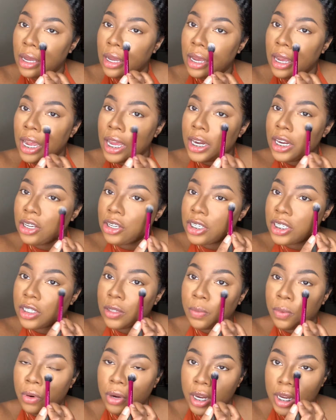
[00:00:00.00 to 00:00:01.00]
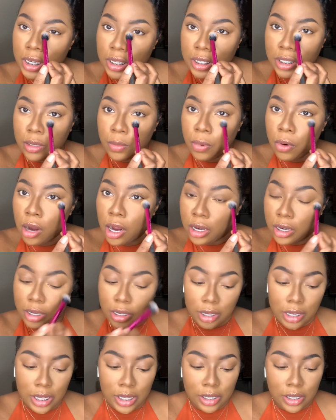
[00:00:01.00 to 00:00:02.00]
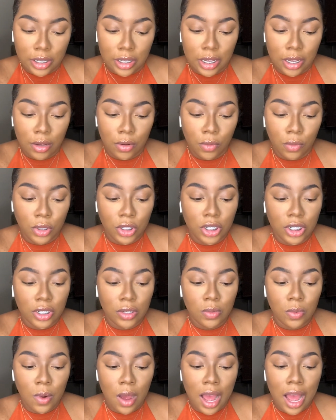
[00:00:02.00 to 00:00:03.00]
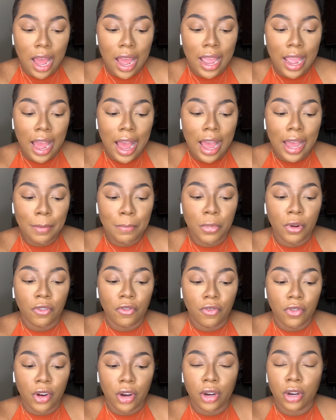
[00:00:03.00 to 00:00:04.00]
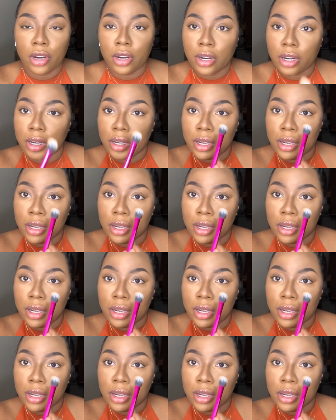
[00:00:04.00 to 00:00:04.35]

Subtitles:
and it just spreads the product easily, which is why I prefer